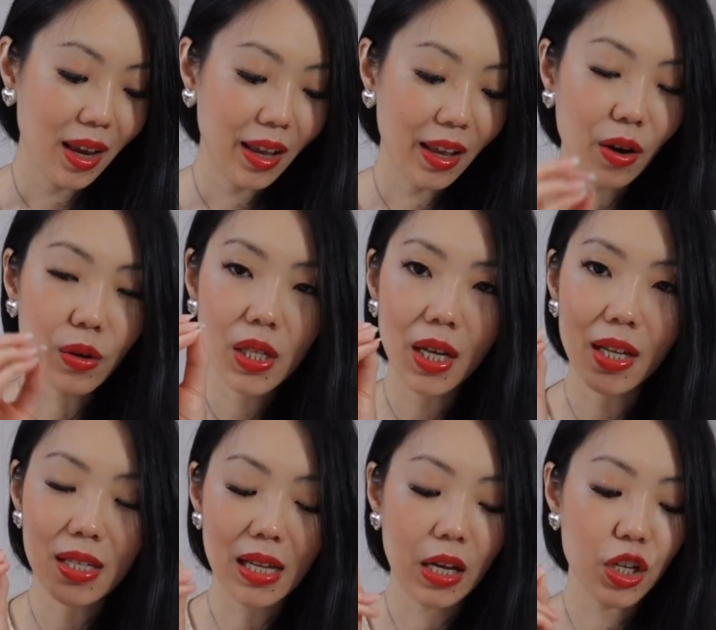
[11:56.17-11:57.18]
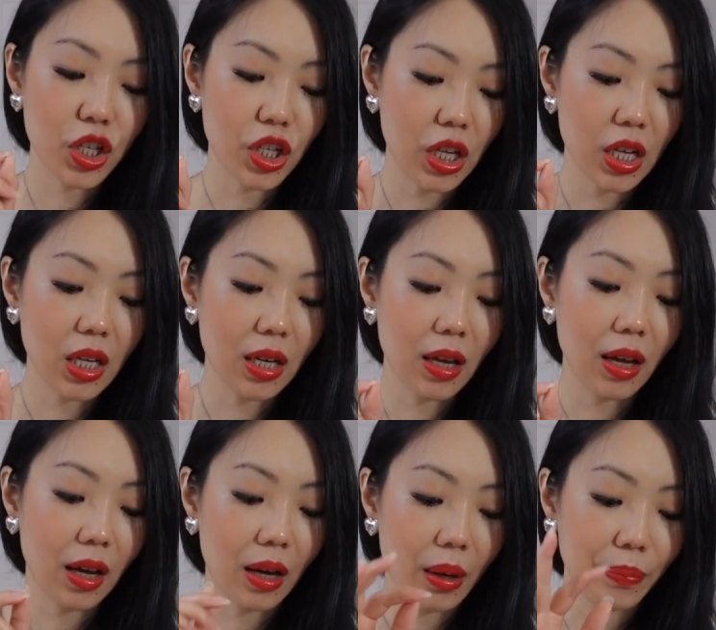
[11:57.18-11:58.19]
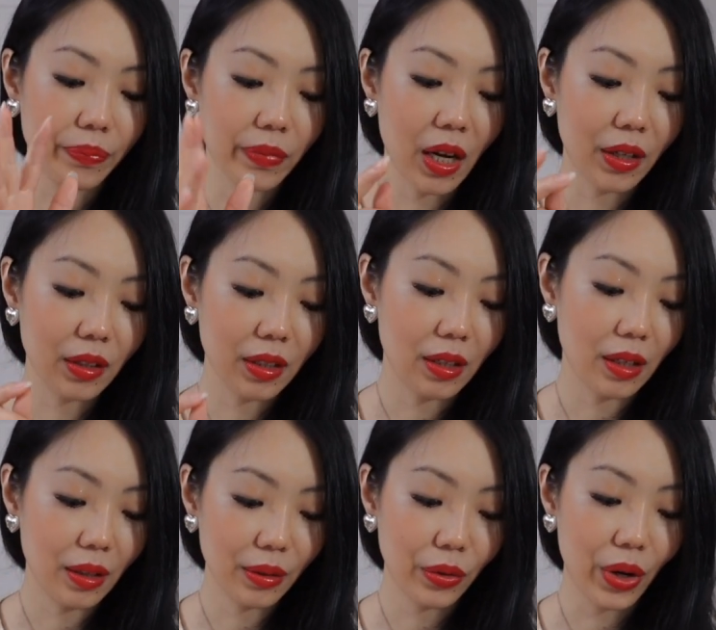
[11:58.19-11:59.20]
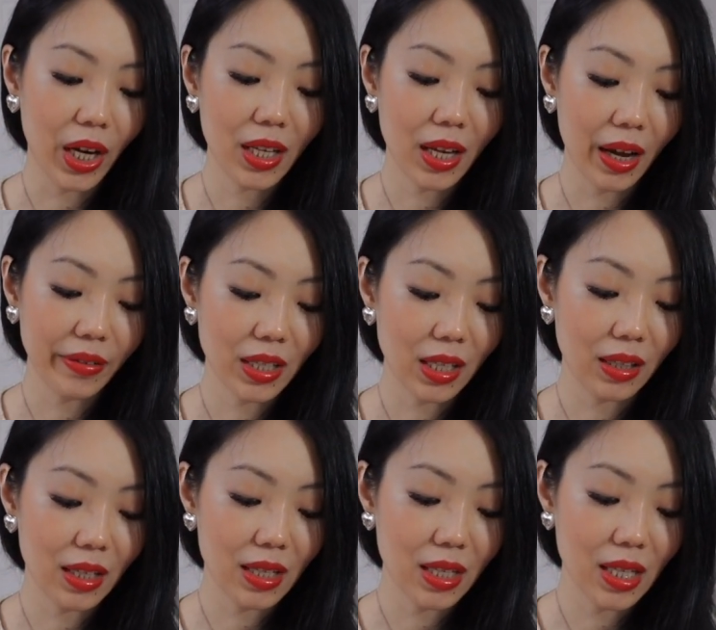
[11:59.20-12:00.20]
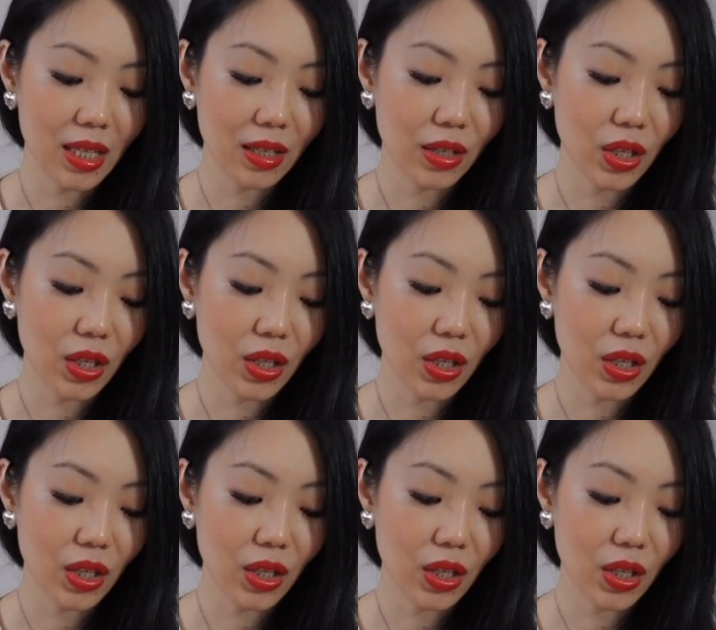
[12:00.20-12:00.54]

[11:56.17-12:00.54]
And it also has that sheen um, on the grain calfskin this season.